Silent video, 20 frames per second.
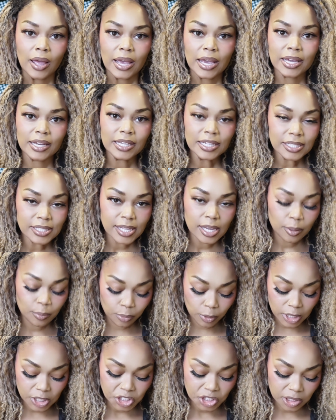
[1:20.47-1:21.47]
And he said
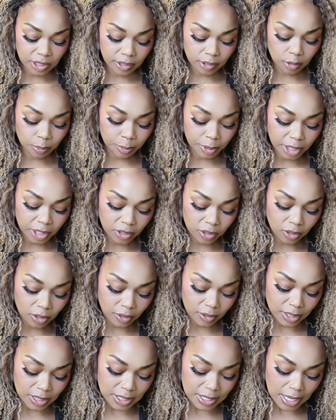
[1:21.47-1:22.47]
brush a little butter
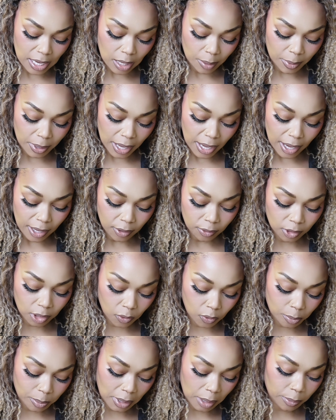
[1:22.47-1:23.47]
on the top. I don't know
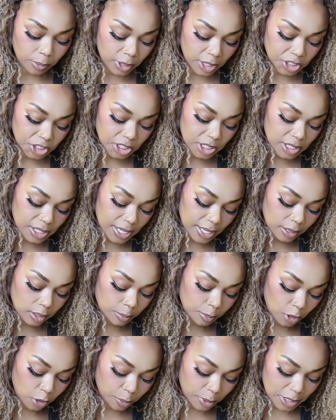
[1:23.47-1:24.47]
where my brush is at the
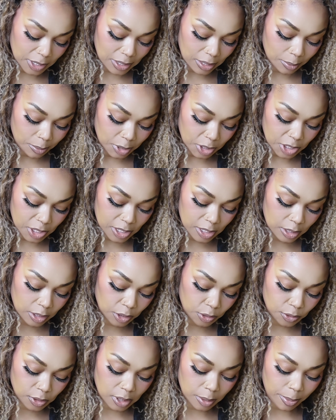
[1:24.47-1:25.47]
moment, so I'm gonna just
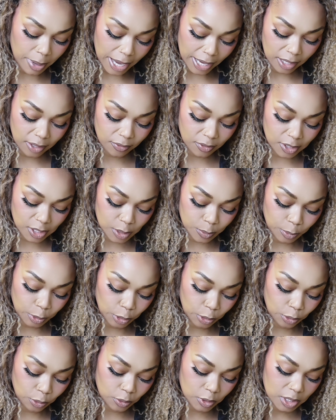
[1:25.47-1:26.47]
use the back of the
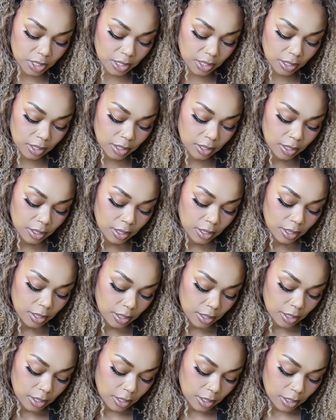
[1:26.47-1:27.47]
spoon to
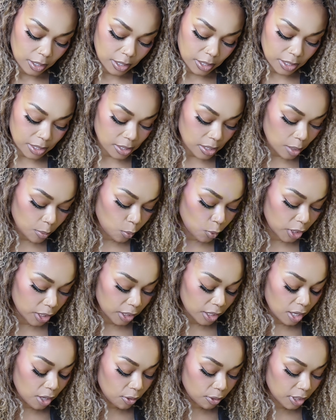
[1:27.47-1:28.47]

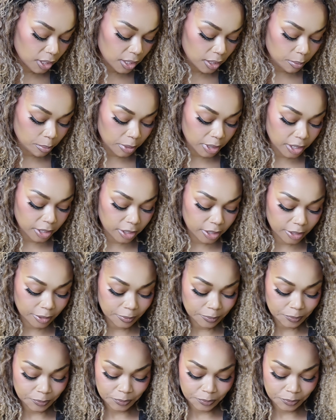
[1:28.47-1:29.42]
somewhat coat it in butter.